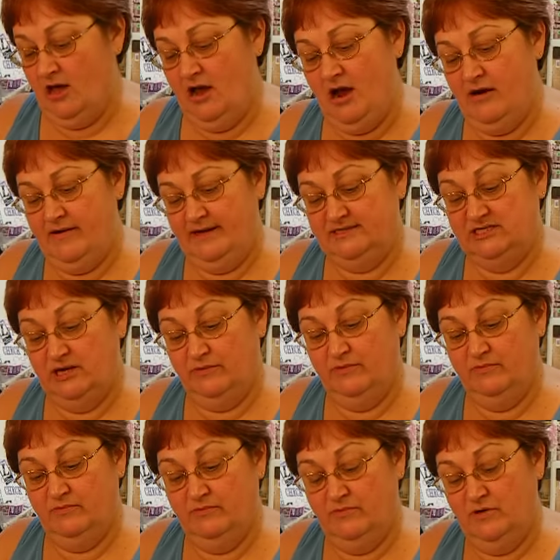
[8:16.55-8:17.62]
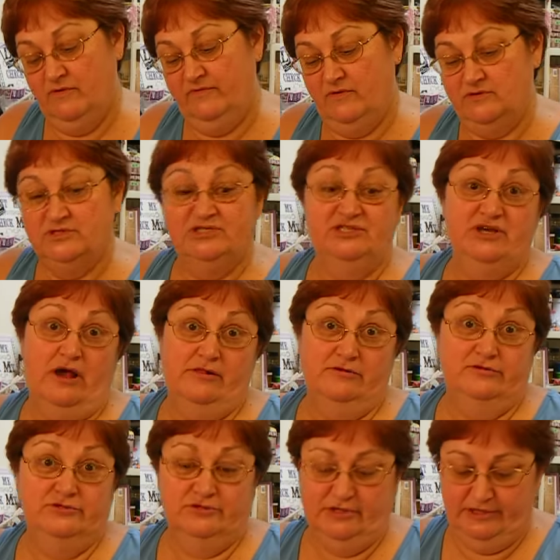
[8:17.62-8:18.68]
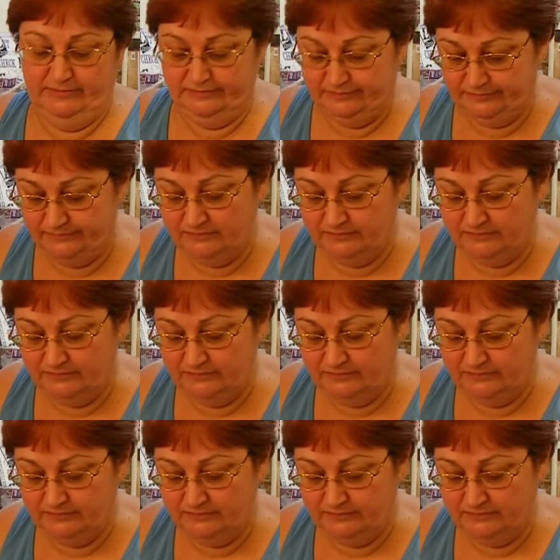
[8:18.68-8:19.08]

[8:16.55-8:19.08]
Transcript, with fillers: Alright, shall we move on to Dollar Tree?